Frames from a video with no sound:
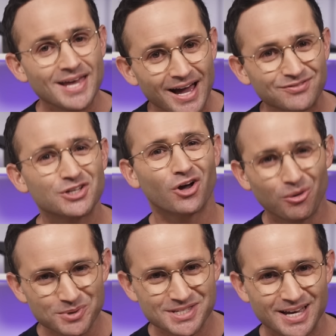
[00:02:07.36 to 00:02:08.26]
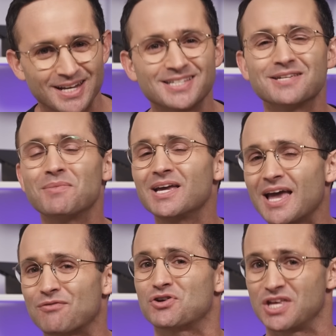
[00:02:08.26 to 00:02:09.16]
you have to compensate is to
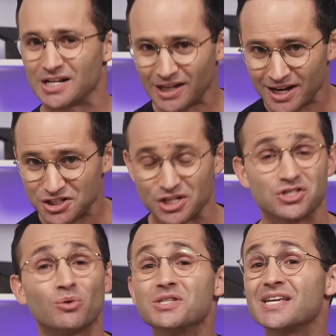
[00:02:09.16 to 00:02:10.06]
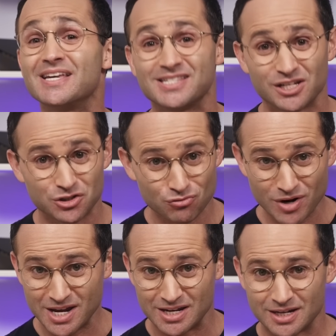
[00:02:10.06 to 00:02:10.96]
make everything larger so it's easier to
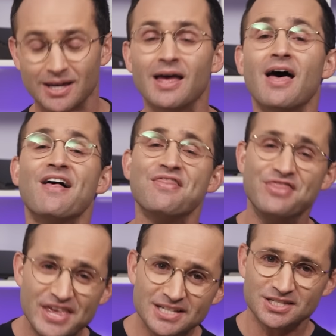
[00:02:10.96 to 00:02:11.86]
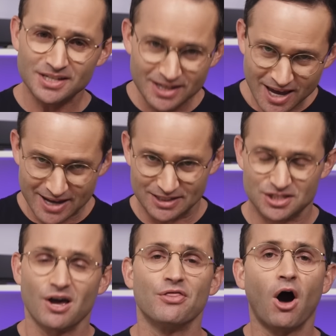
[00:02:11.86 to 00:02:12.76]
read. This
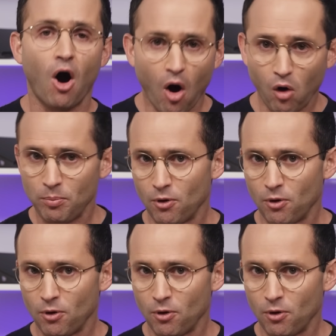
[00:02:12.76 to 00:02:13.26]
negates the whole